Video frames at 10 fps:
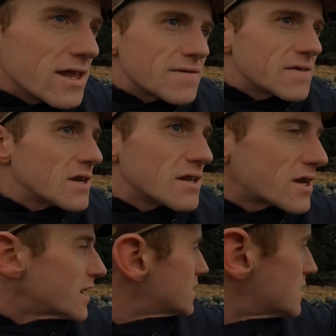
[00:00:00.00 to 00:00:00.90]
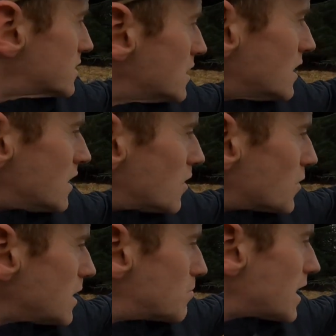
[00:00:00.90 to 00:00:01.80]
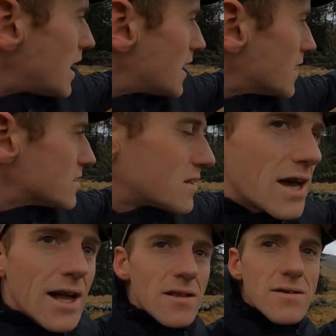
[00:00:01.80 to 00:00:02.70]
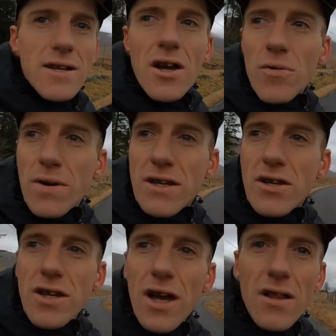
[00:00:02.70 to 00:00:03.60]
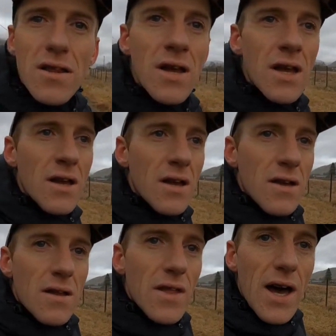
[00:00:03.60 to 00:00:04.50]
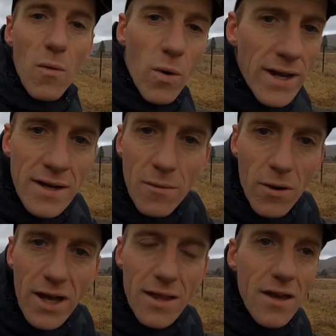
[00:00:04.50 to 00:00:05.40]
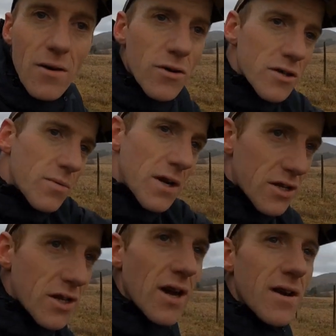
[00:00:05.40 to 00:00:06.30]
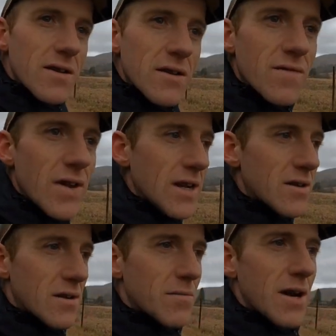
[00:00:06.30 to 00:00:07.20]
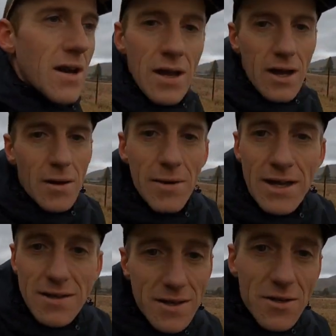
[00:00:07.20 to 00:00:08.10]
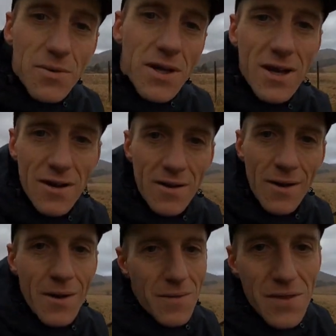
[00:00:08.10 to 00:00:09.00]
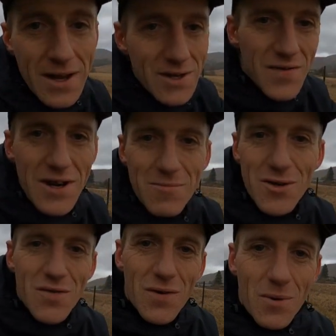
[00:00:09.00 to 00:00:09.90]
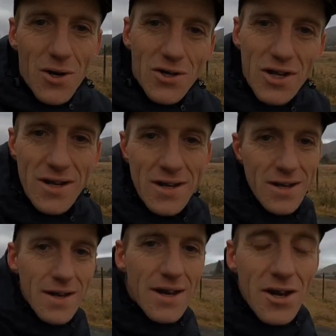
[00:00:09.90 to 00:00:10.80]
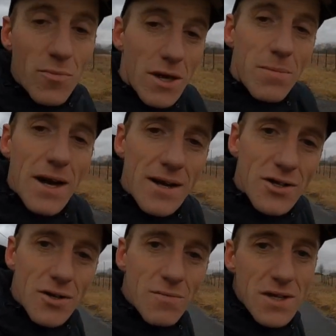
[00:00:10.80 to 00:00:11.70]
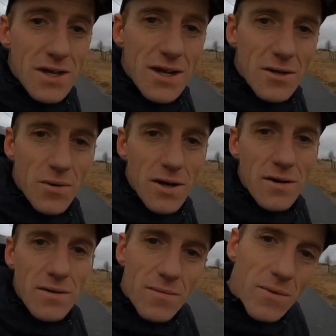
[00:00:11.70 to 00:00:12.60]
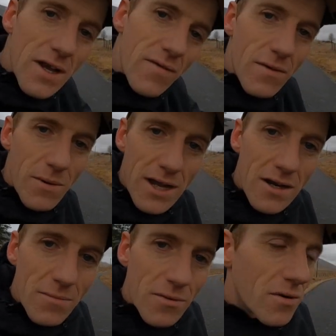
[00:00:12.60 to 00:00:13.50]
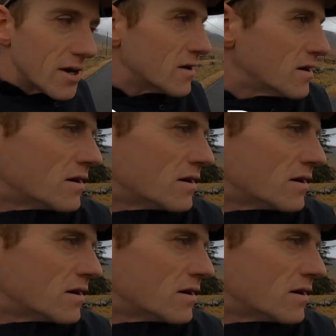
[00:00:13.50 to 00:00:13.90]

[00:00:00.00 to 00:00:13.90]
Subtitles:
lifted. It's kind of a wee bit higher than the hills now, but it's still that windy way that it was when I started this adventure. But I'm ending this one here. Thanks very much for watching, and I'll be back soon with the next one, wherever we end up going.